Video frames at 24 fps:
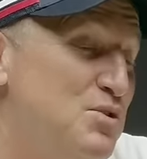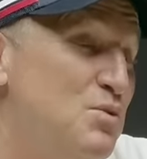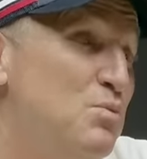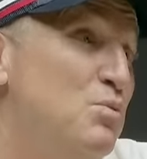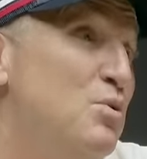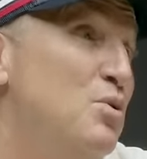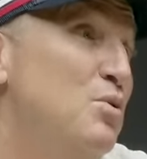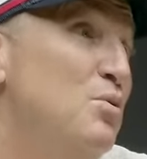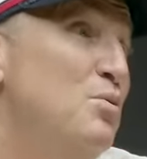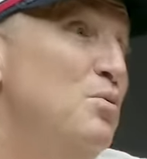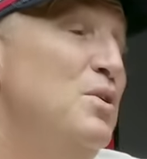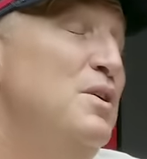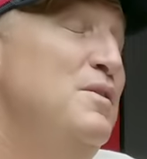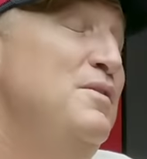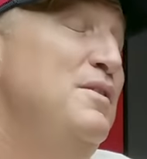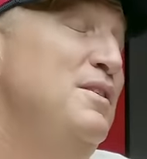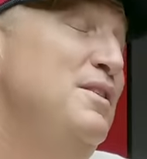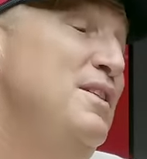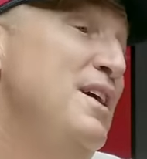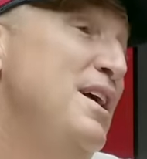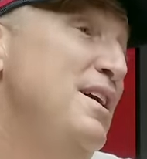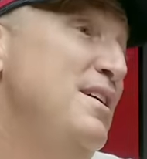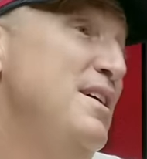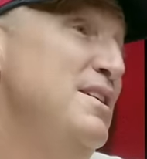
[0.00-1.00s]
do, yeah. well, well
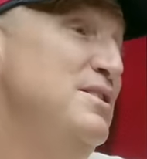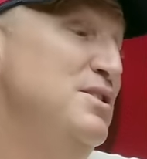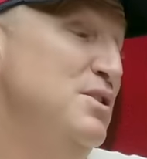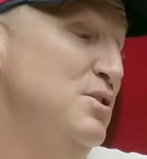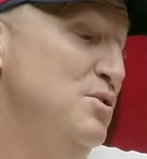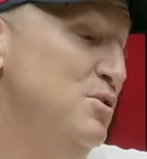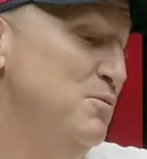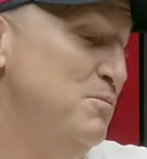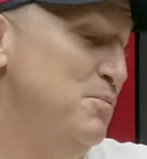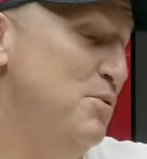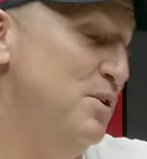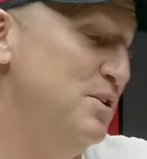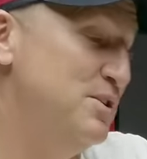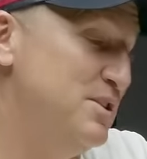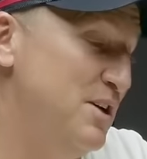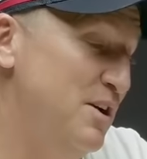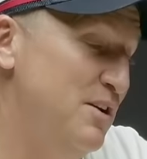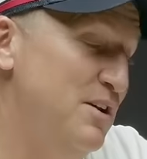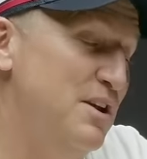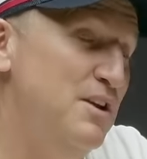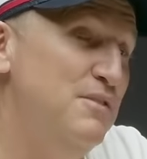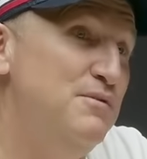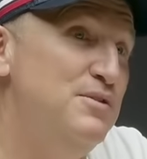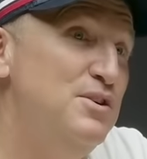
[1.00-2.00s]
that, that's a good point.
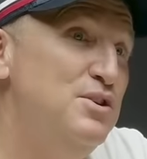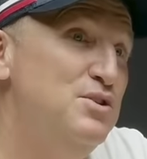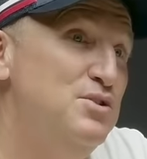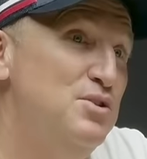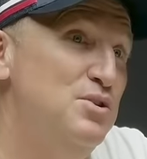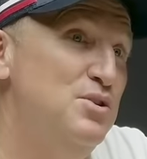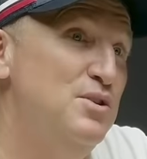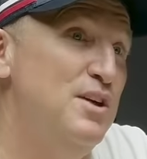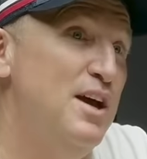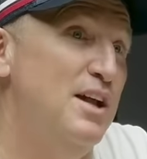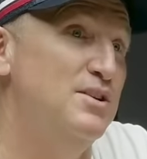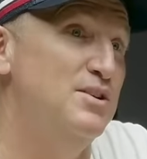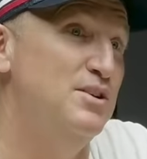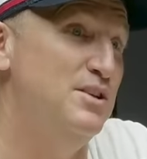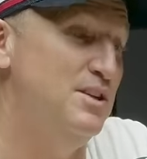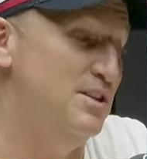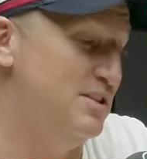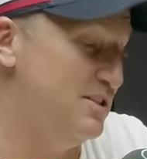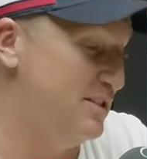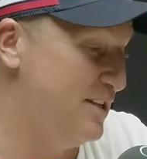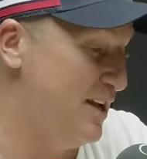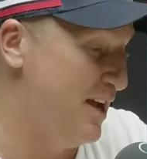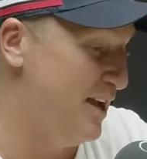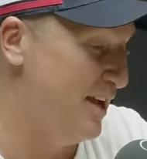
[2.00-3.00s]
So if you do that, do
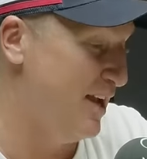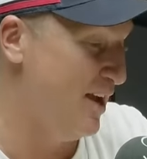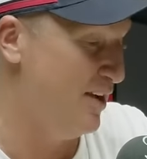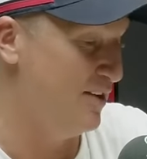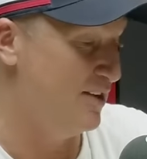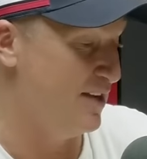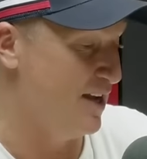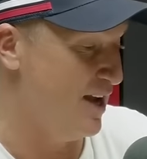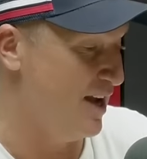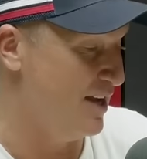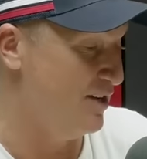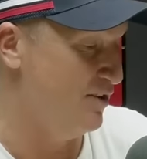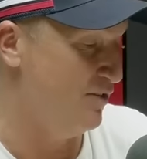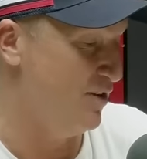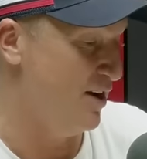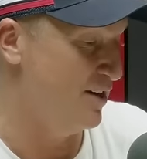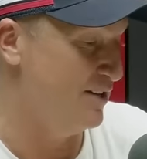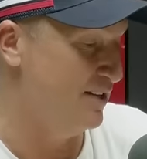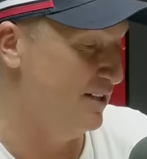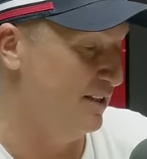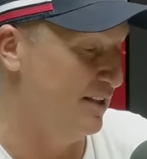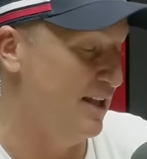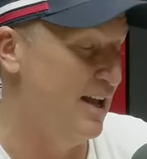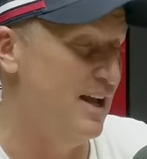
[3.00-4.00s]
you say okay, you're
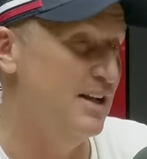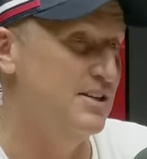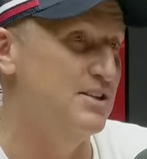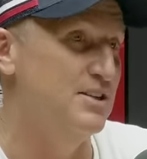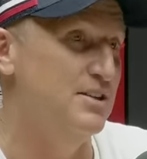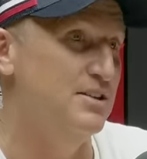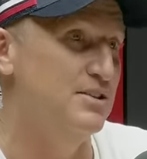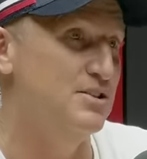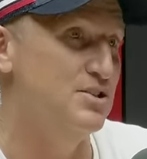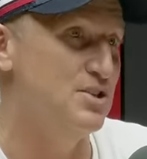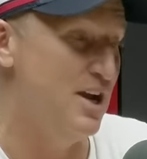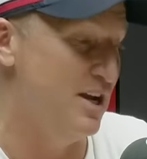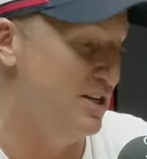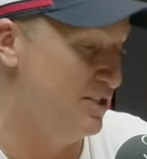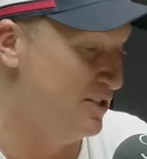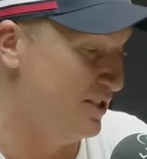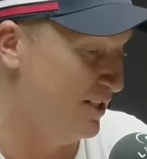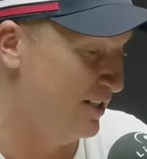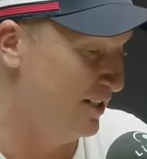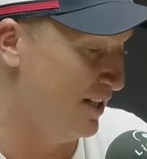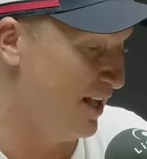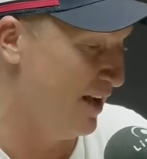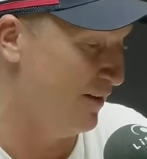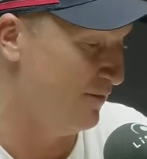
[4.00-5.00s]
only allowed to
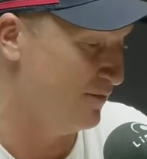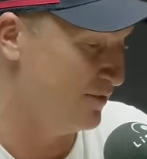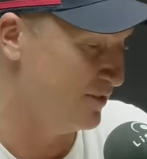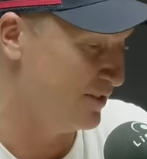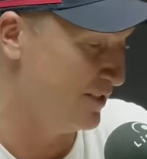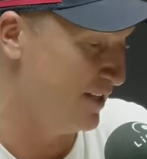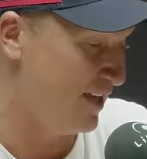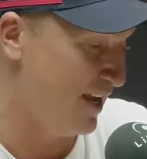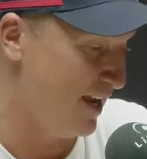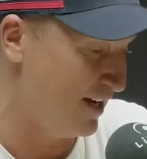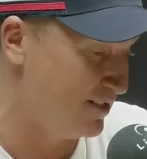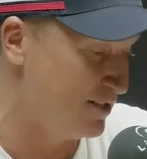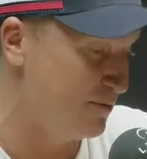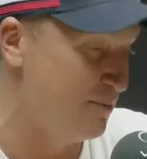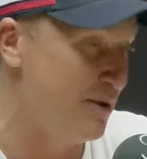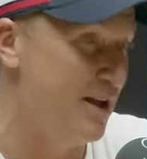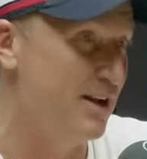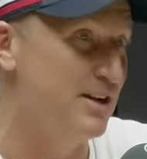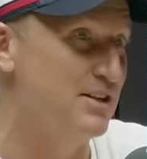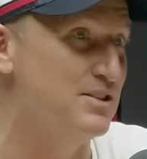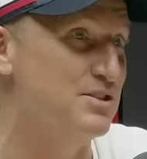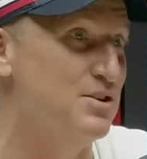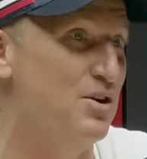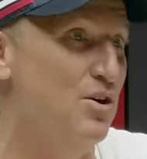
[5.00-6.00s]
change your gloves X
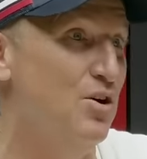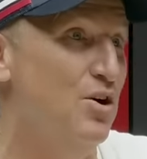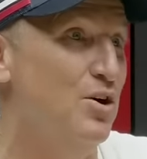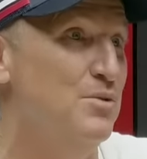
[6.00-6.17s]
amount of